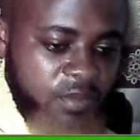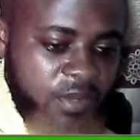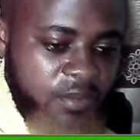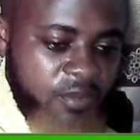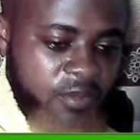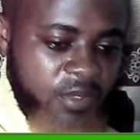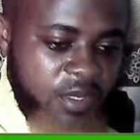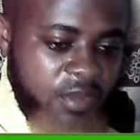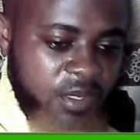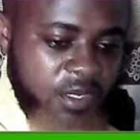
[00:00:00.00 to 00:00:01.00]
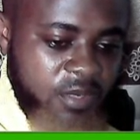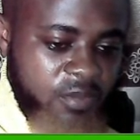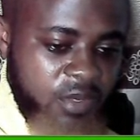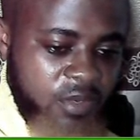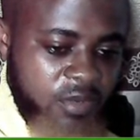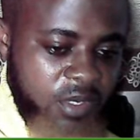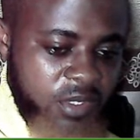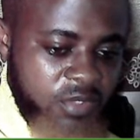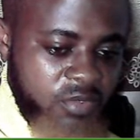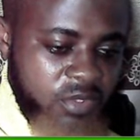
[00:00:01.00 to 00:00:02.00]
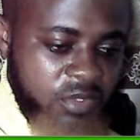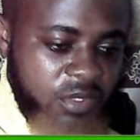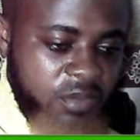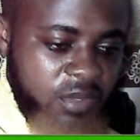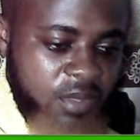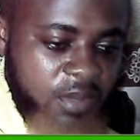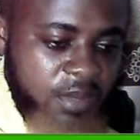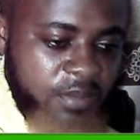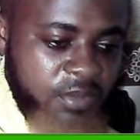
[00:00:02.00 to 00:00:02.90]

but media marketing work on learning to enjoy the media buying.